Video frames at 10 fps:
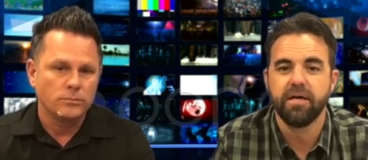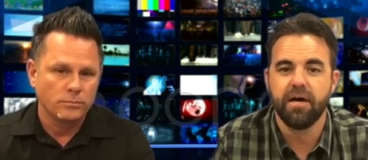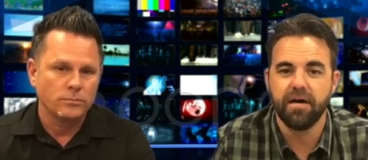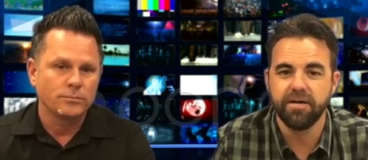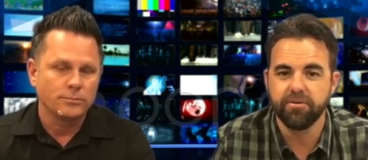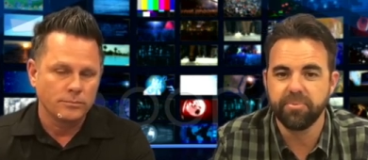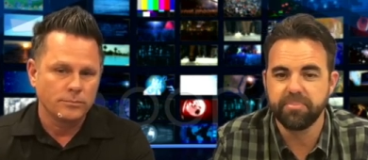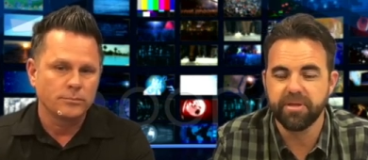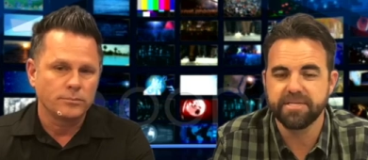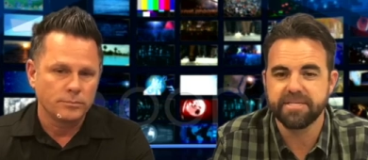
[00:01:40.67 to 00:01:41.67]
Speaker 1: Uh, it'll be
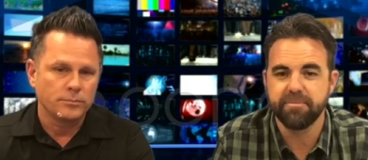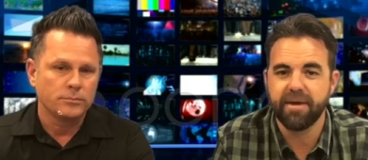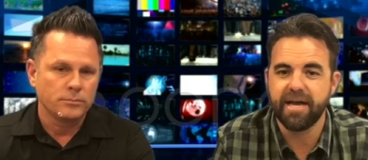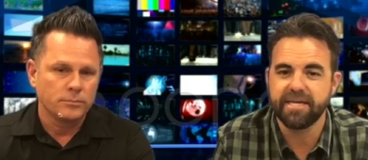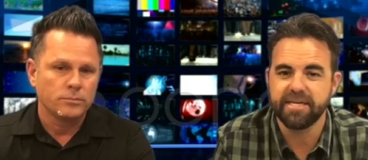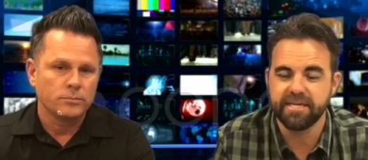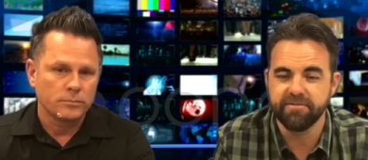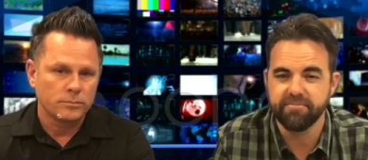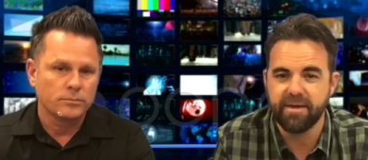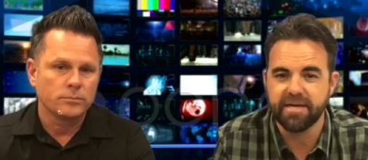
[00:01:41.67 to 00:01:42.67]
placed in a baggie and
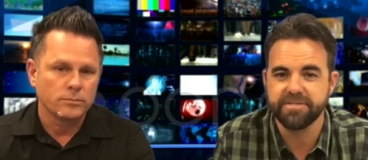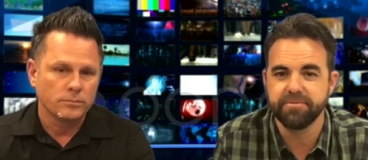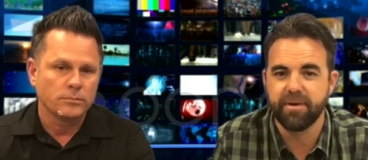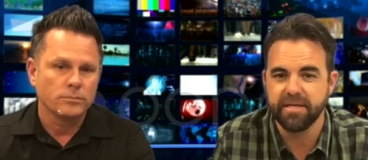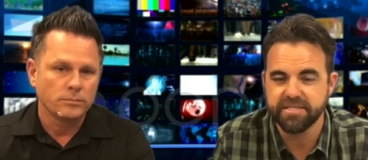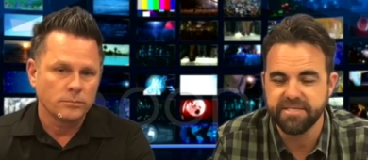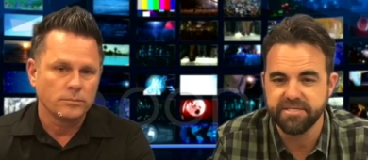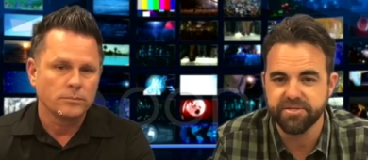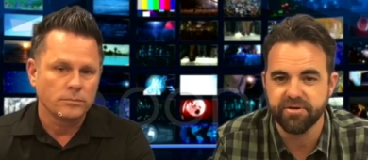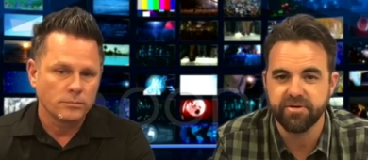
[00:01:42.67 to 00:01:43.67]
given back to you by the
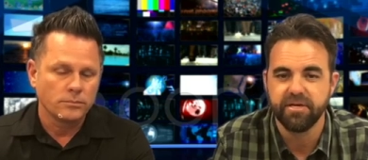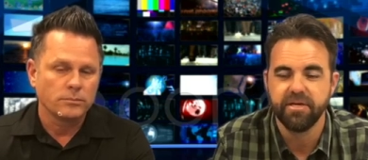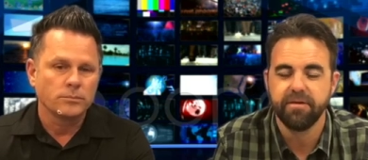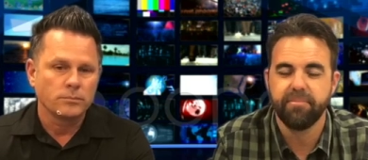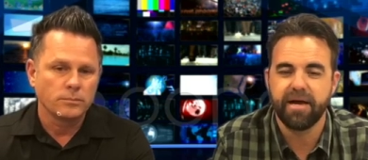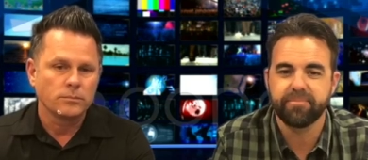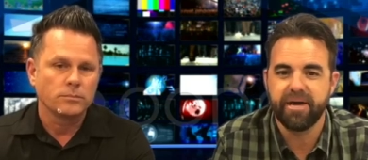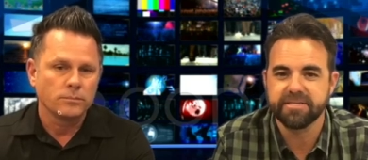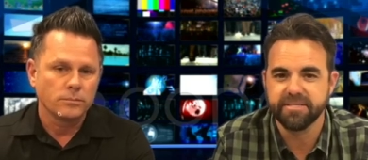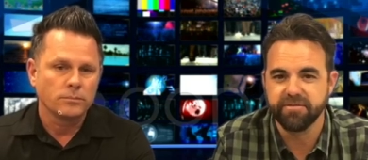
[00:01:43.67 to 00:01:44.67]
teacher.
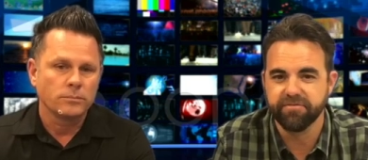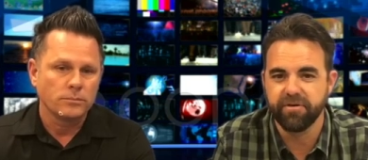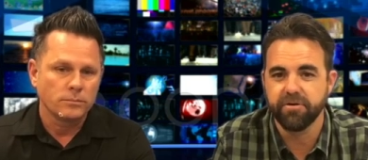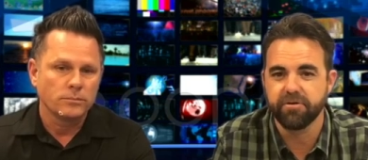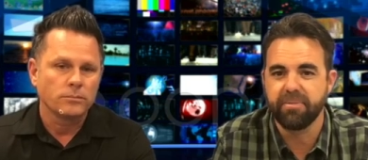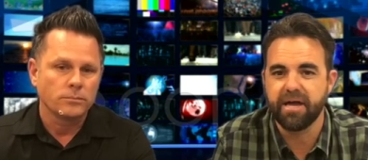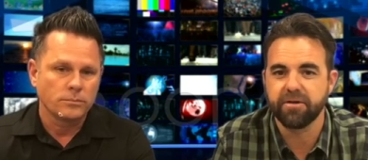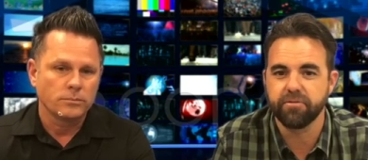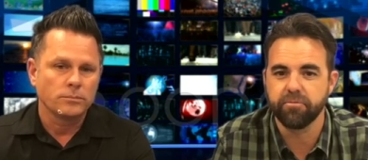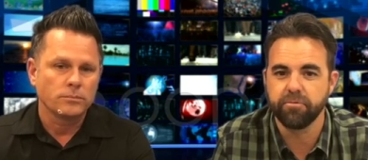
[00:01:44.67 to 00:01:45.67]
Backpacks in the front or
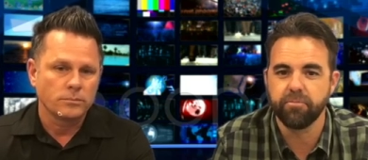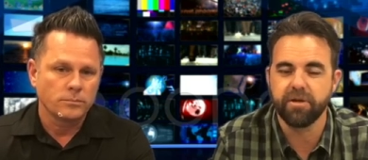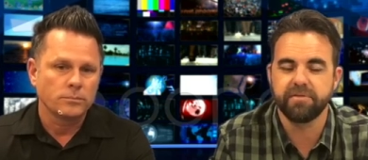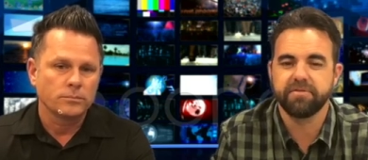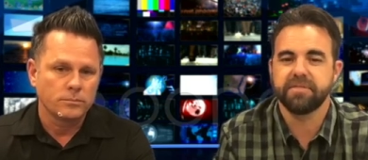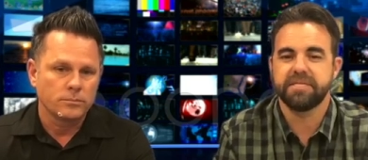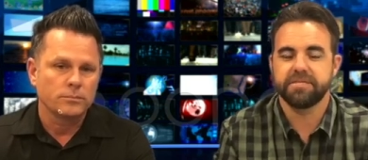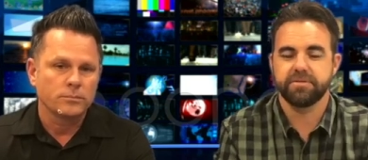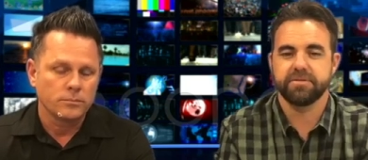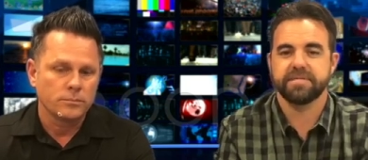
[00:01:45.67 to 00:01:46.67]
back of the room, whatever the
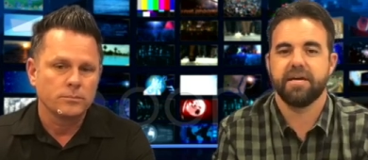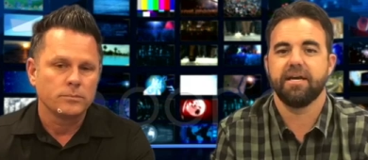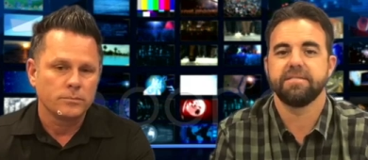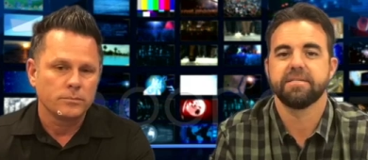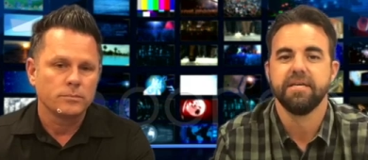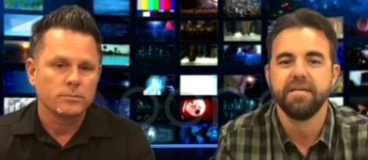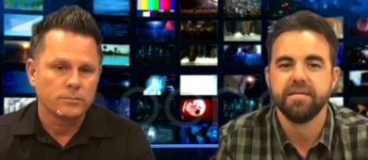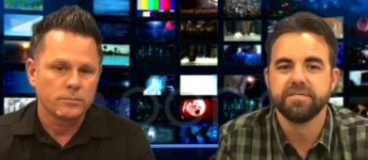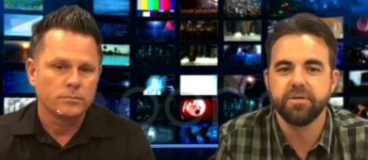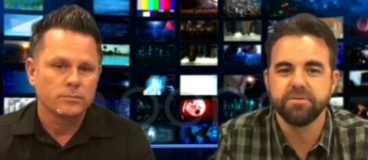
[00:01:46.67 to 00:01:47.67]
teacher decides.
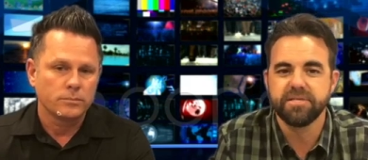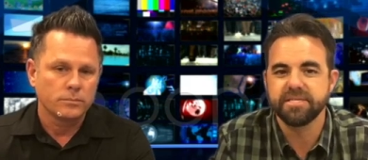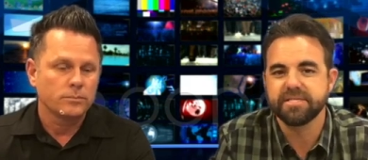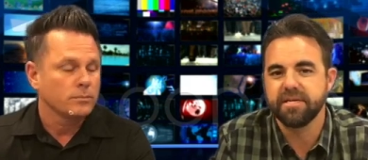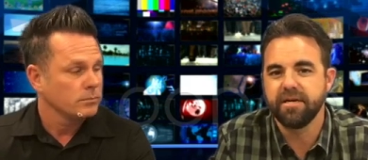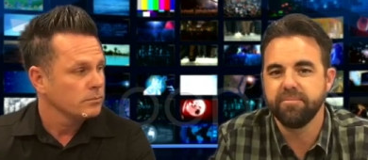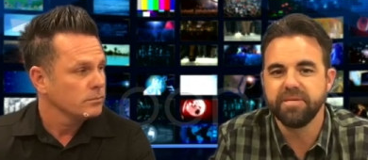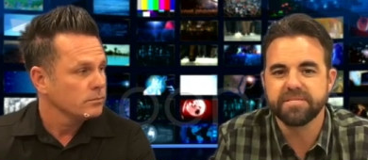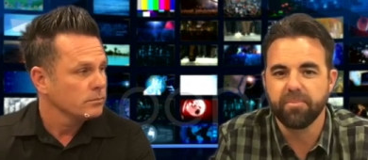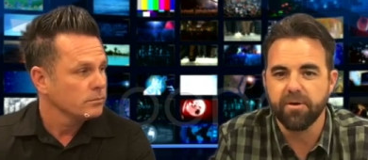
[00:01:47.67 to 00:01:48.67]
So just uh,
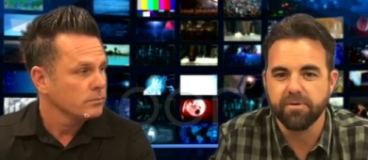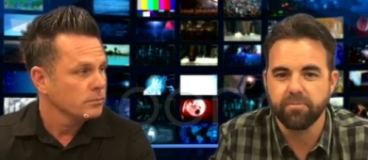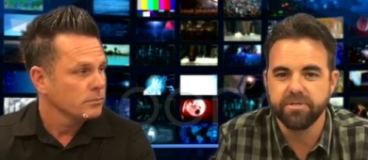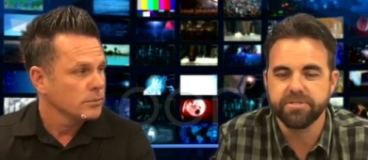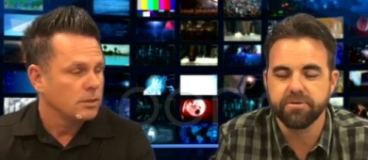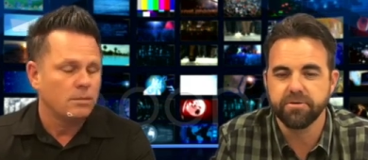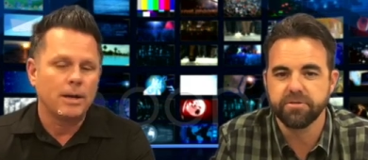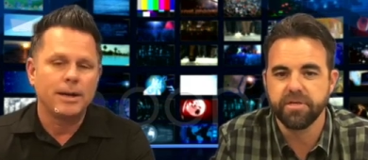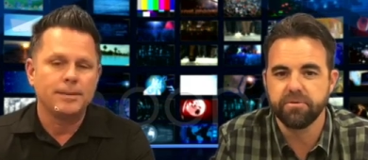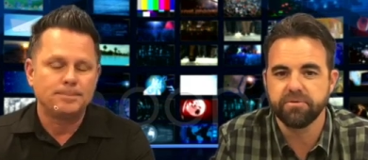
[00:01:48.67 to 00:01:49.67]
be smart. Once you're
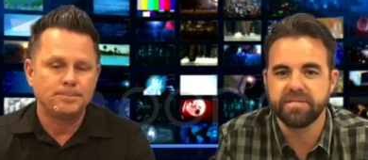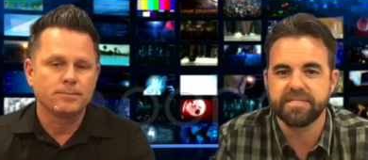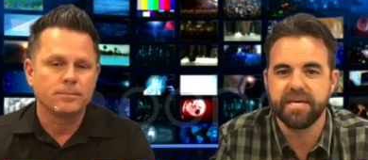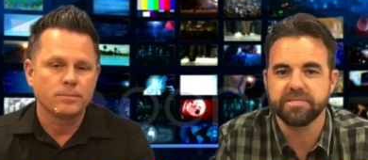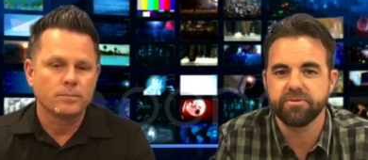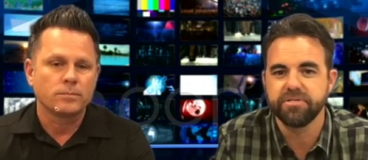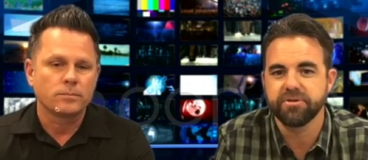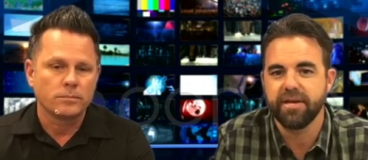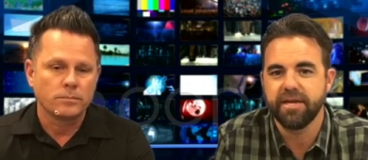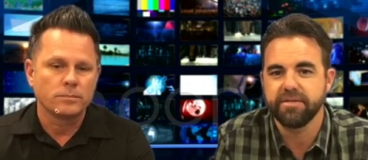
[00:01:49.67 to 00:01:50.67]
right. done with the test, raise
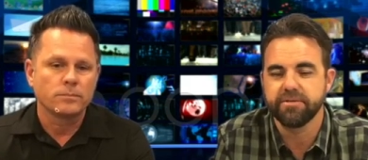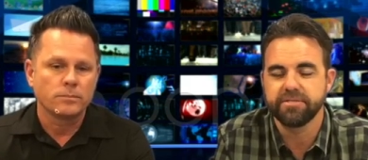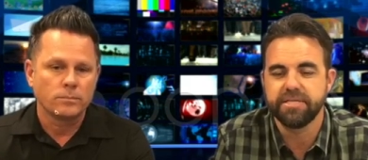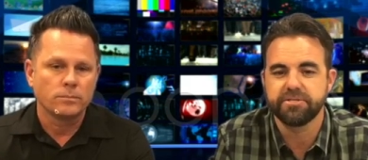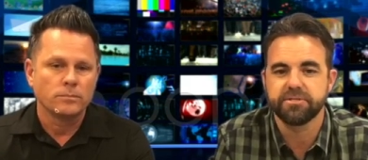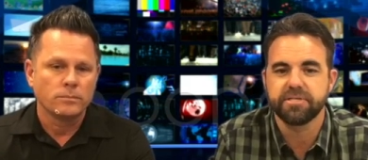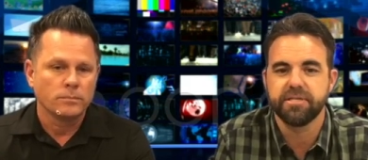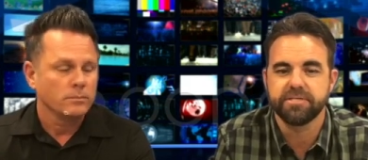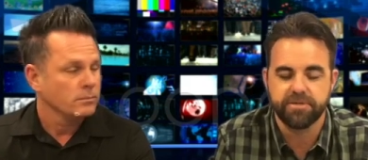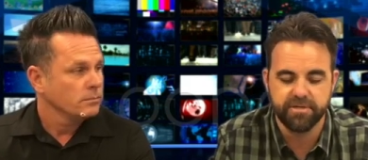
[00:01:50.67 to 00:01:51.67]
your hand. Your teacher's
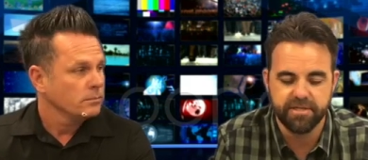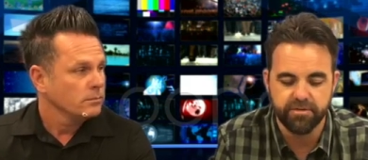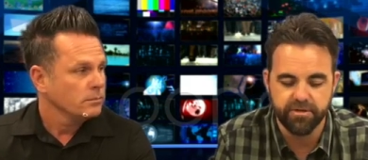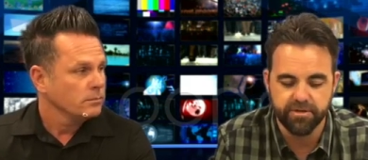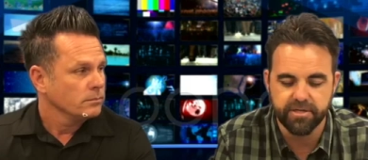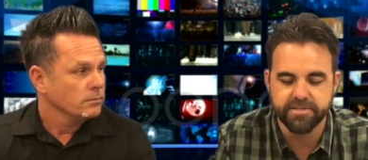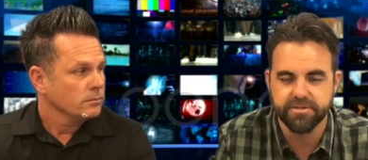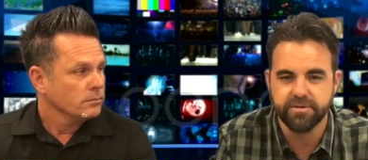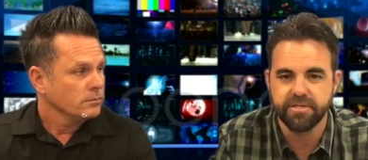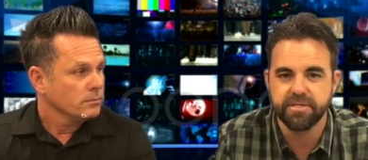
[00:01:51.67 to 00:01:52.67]
going to turn it, or you're going to
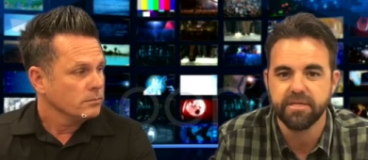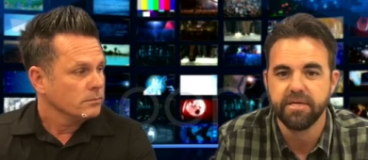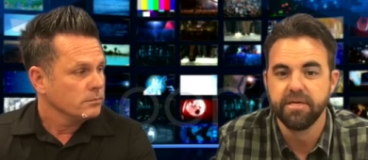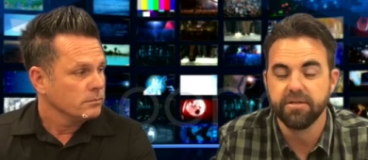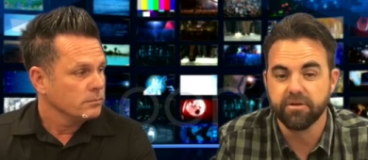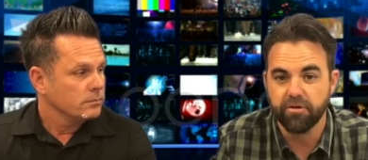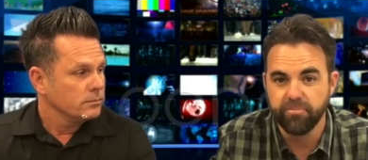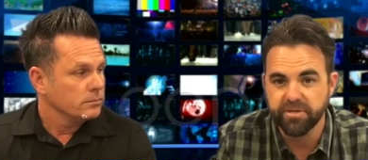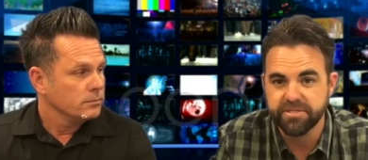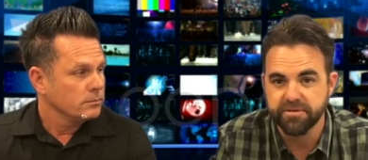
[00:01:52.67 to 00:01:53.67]
turn in the
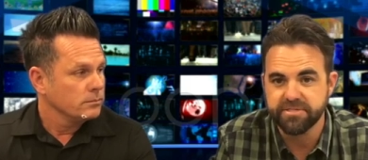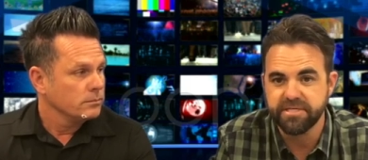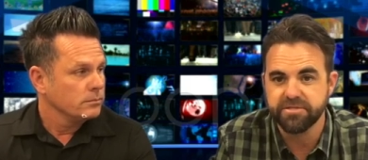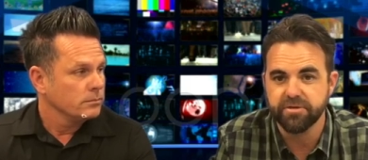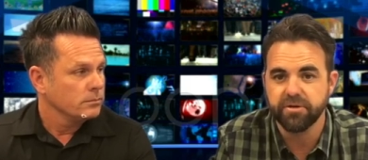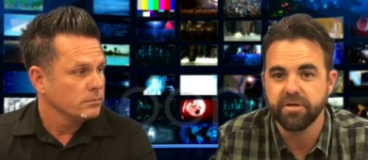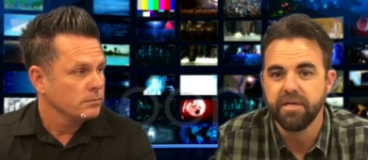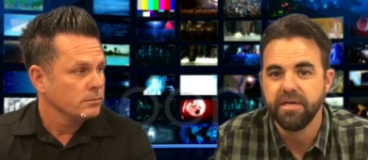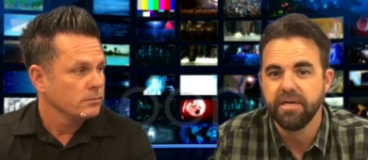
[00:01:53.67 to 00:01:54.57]
Chromebook to your teacher.